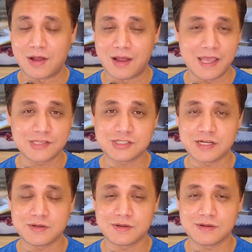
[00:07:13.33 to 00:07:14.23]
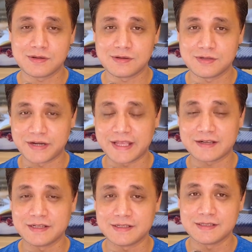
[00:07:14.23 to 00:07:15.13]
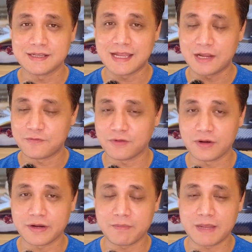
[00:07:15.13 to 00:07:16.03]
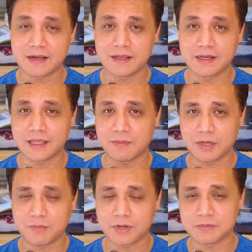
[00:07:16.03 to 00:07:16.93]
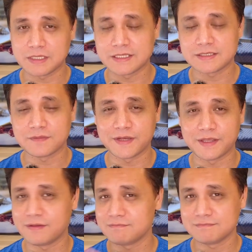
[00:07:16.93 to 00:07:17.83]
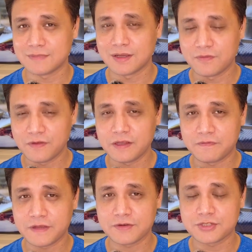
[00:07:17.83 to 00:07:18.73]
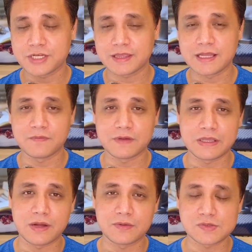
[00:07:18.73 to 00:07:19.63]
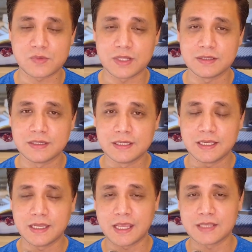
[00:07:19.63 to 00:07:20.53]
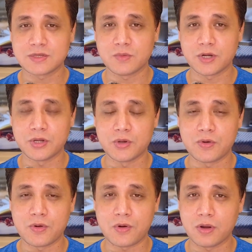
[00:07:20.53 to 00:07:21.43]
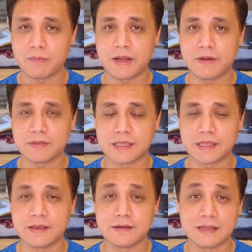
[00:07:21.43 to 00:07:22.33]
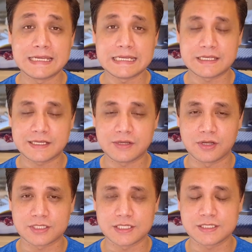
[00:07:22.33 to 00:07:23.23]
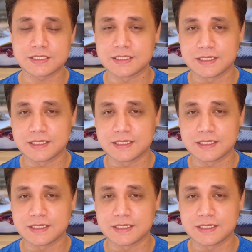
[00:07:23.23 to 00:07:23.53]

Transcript: edge lit, direct lit, and full array backlighting. I'm going to put up the link somewhere here. Feel free to check that video out as well, in case you want to know all about the lighting technologies